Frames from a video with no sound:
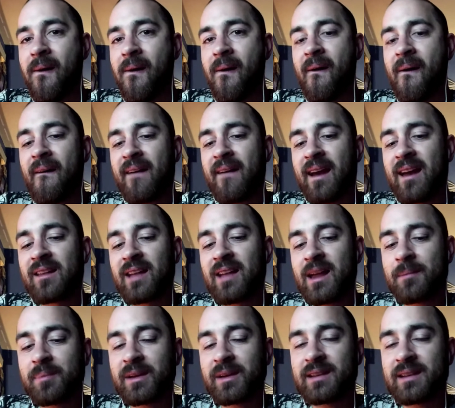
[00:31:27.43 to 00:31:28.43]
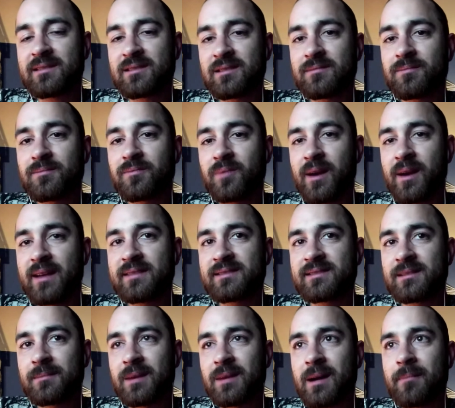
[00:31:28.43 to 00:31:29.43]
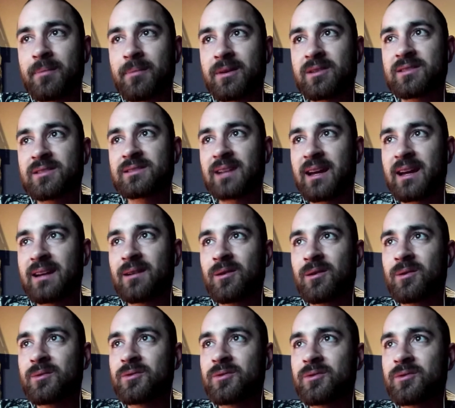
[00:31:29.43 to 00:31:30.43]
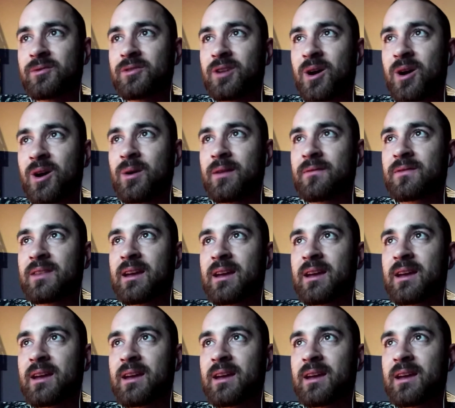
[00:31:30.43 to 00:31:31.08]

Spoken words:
Yeah, a lot of places raised them up because I don't know if